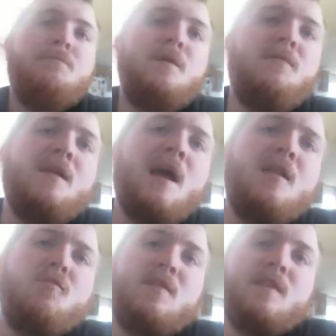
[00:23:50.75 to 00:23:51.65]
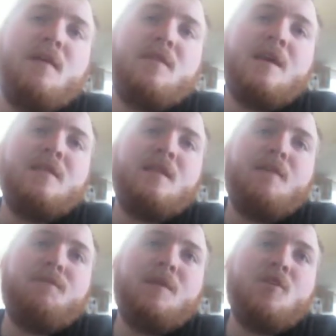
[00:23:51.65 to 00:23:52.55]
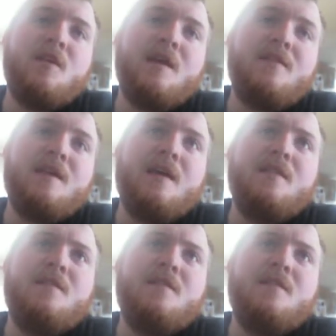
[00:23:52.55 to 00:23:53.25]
Believe it or not, we still have a ton left, Miss Arnaz said.